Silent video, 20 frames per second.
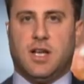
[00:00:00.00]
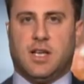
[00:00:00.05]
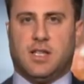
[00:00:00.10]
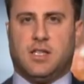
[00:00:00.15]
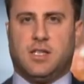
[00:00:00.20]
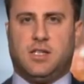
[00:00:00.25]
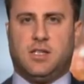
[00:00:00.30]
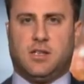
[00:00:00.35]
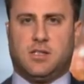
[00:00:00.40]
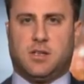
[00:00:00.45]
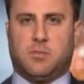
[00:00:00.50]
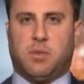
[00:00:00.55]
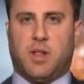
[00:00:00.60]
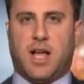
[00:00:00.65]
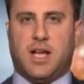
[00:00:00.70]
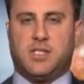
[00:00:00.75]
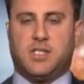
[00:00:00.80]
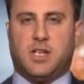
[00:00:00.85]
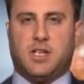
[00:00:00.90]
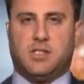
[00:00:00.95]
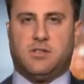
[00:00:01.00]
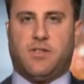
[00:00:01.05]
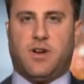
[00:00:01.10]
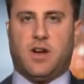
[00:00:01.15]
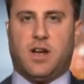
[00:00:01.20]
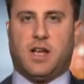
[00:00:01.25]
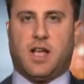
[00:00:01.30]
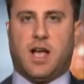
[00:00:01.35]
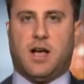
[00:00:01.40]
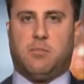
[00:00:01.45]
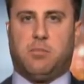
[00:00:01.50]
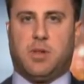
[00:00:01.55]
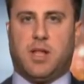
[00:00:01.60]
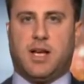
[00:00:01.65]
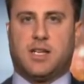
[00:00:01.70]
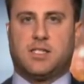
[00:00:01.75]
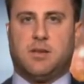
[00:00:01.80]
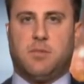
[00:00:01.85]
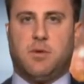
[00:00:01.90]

The steel supply chain is very complex.